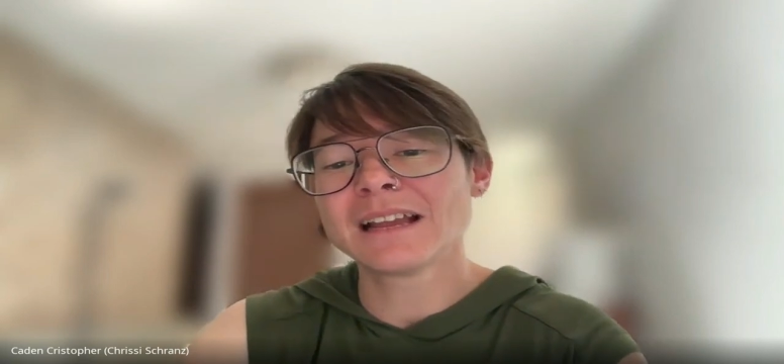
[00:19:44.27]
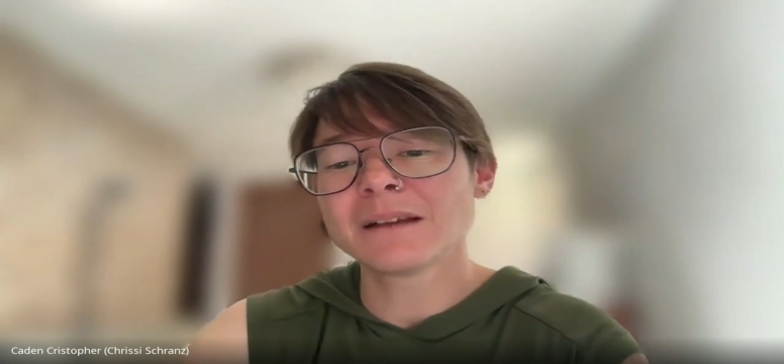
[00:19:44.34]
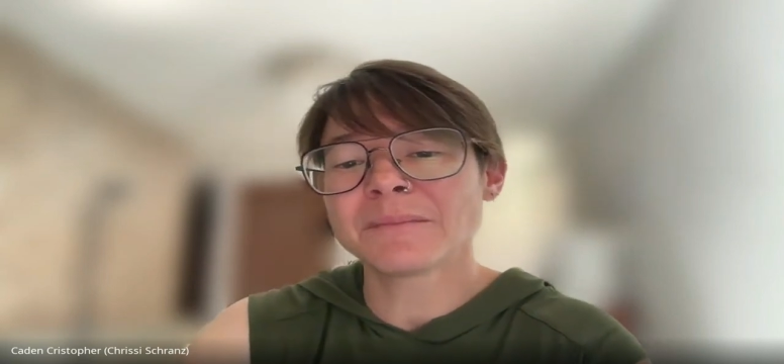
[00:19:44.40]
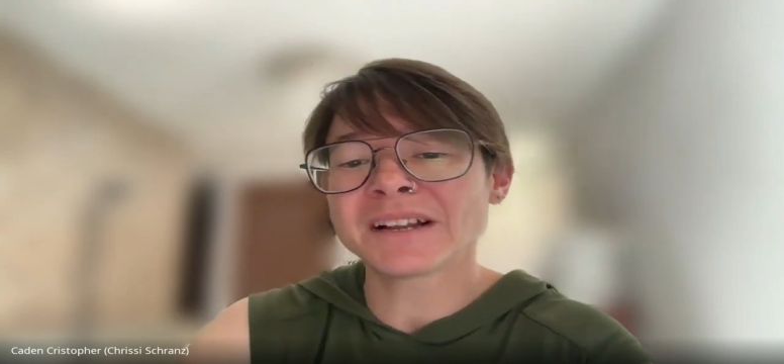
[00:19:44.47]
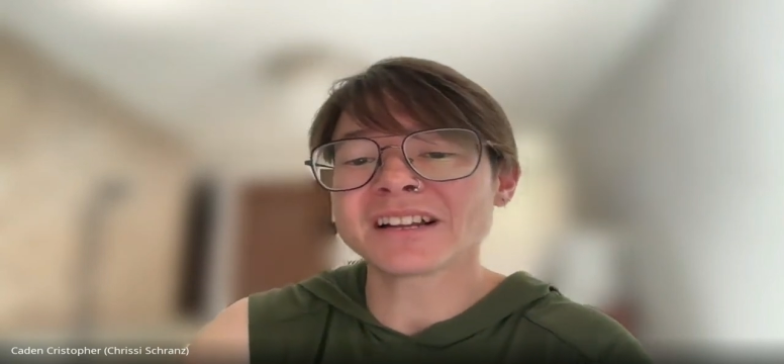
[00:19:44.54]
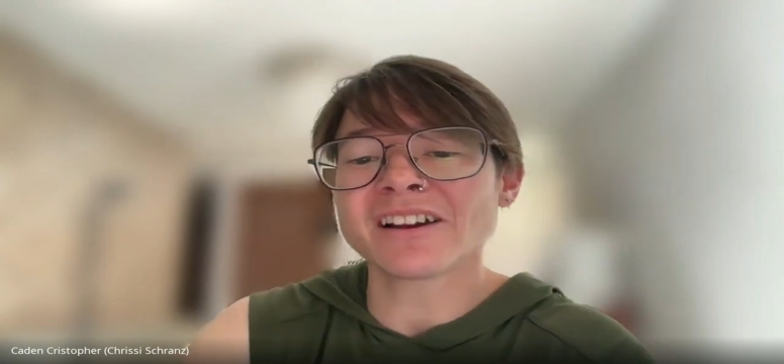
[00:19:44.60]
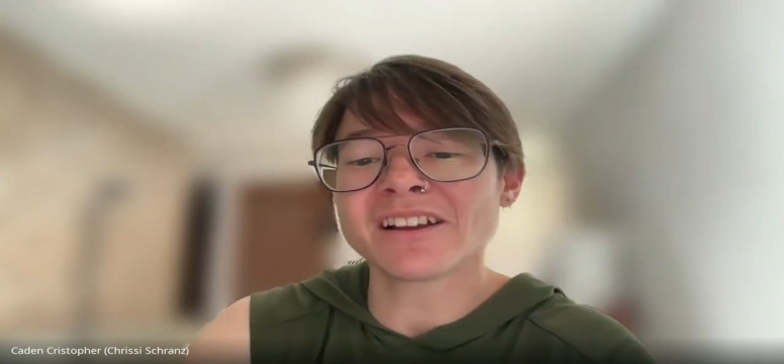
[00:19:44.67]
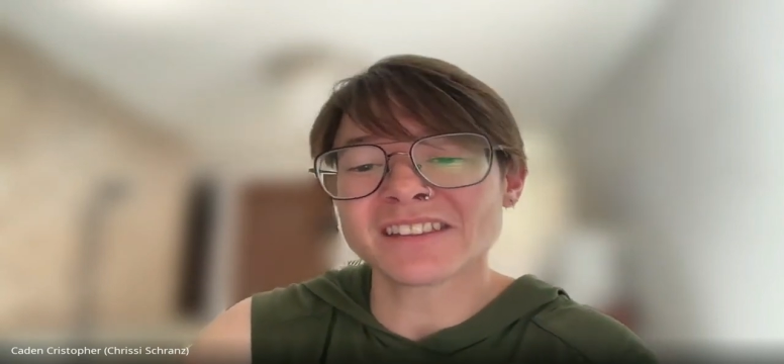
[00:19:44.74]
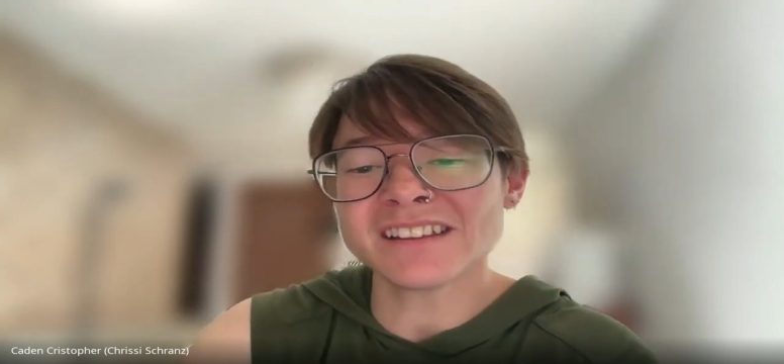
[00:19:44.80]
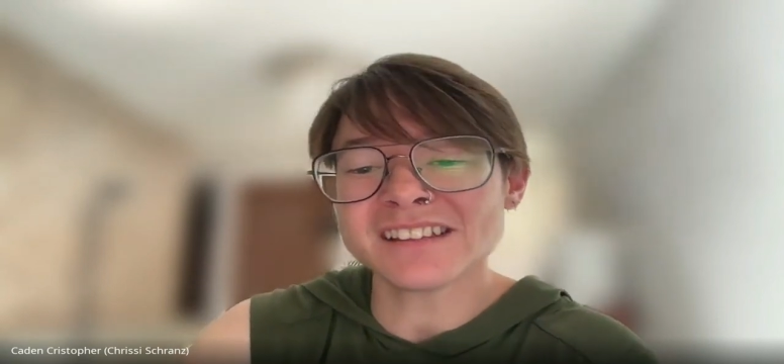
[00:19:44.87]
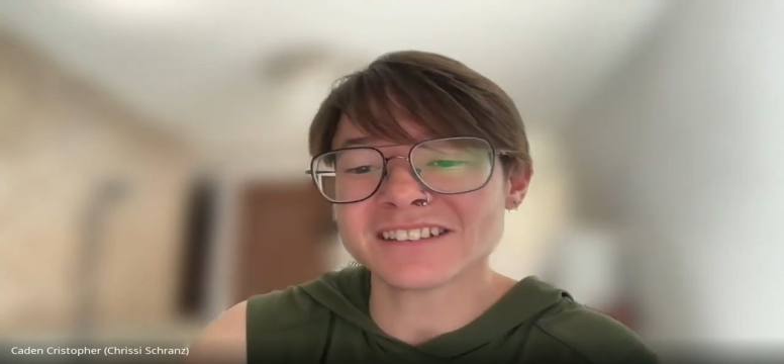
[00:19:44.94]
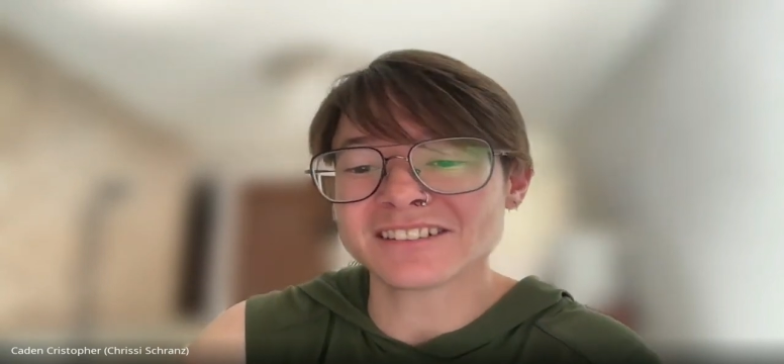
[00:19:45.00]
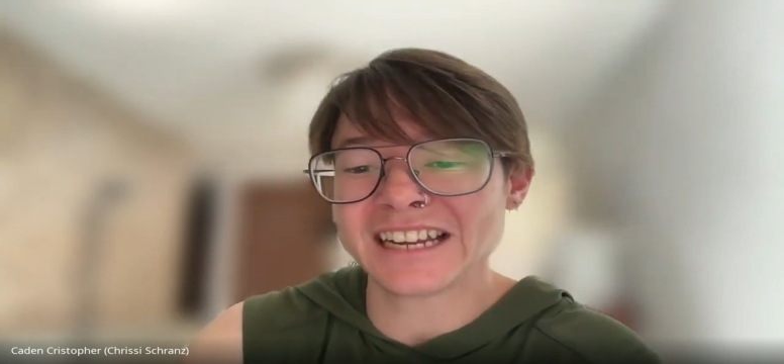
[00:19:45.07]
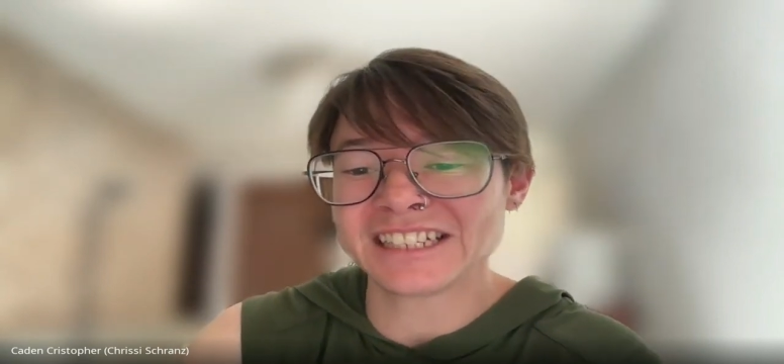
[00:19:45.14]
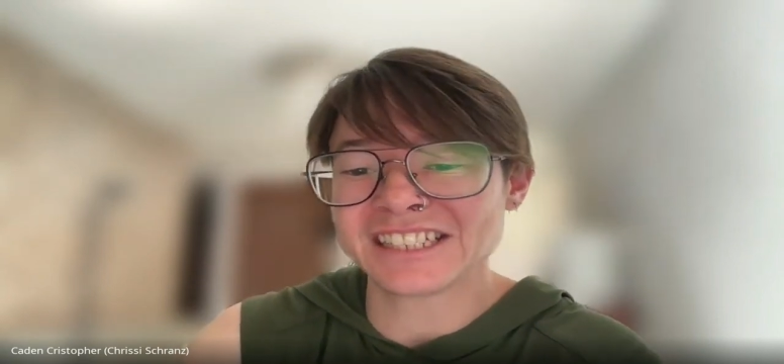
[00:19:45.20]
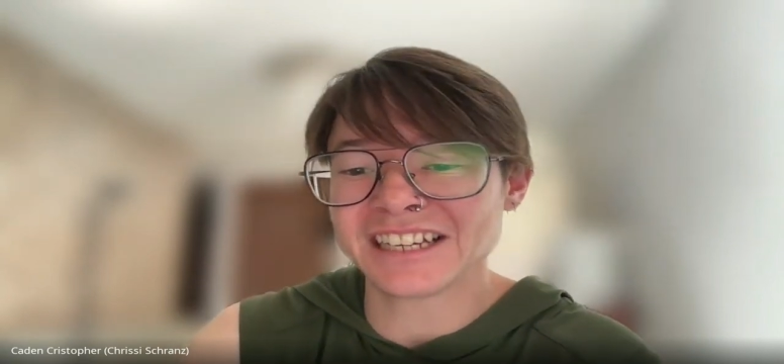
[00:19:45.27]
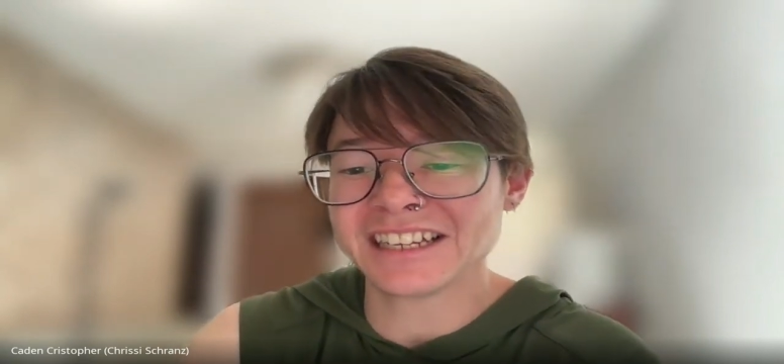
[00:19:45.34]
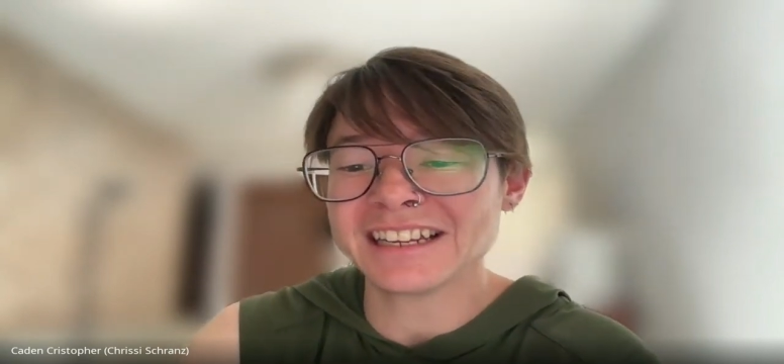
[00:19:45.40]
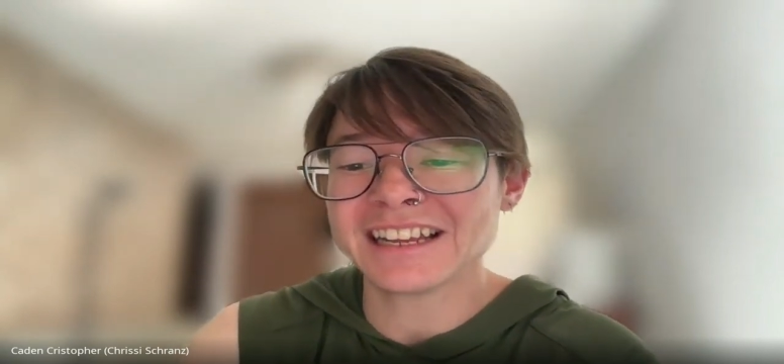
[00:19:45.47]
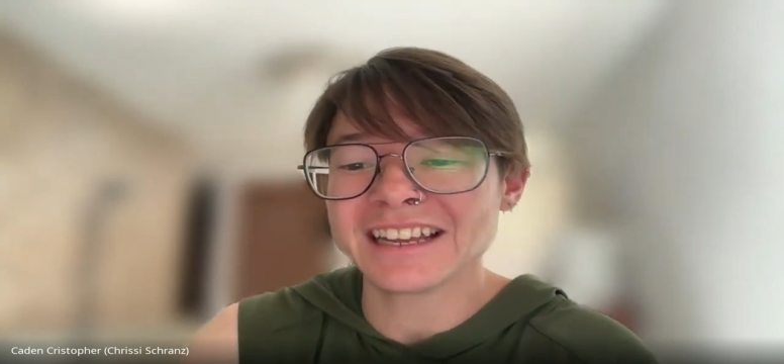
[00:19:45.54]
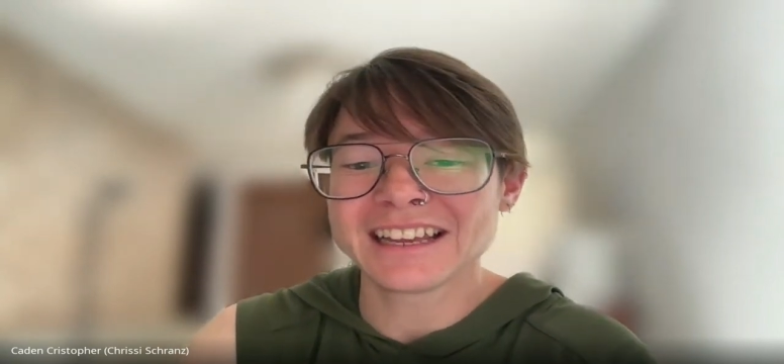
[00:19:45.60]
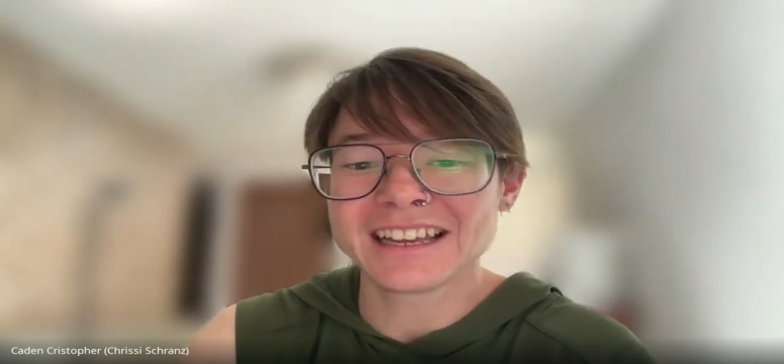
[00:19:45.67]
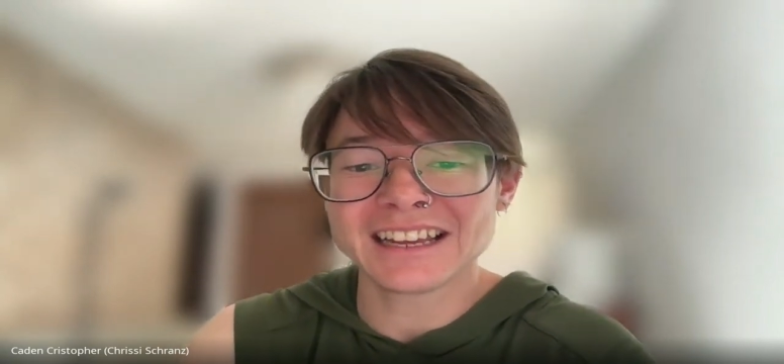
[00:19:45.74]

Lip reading: but on this occasion,